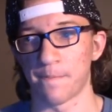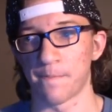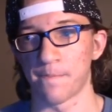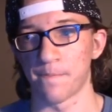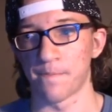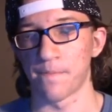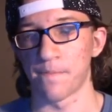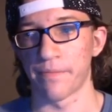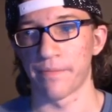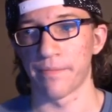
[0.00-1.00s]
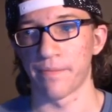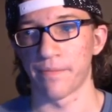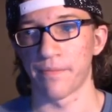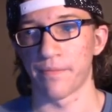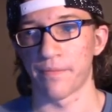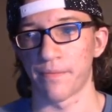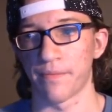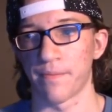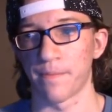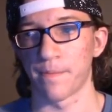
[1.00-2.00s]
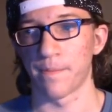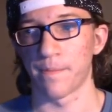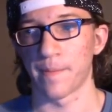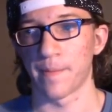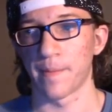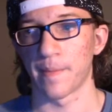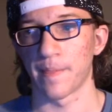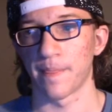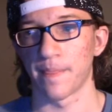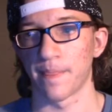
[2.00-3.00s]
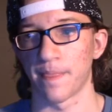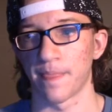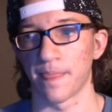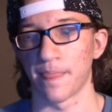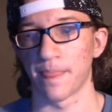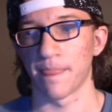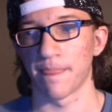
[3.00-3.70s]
(no one is talking)